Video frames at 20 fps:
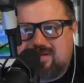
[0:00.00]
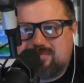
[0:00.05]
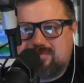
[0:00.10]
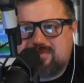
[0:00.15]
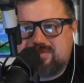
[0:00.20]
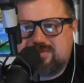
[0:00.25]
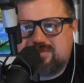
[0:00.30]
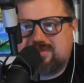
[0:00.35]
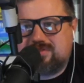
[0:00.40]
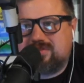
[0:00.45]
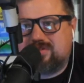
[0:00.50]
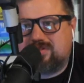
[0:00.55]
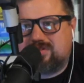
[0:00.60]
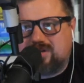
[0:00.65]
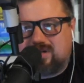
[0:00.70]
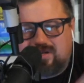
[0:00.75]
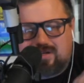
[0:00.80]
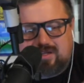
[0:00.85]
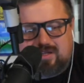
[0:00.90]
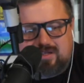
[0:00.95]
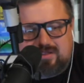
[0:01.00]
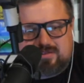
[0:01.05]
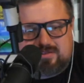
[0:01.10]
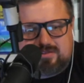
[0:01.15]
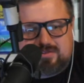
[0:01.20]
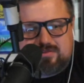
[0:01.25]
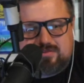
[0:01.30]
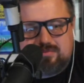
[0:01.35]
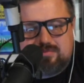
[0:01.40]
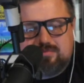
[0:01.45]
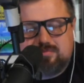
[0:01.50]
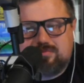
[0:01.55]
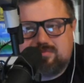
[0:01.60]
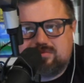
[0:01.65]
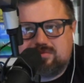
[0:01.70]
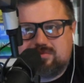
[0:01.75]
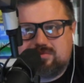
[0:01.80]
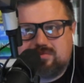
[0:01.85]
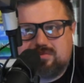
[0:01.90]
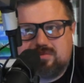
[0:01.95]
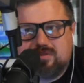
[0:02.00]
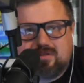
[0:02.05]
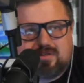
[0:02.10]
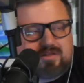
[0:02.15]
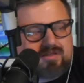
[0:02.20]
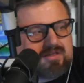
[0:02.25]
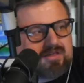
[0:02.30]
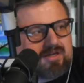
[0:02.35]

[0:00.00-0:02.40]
animals. Your dog eats. I mean, Right. look at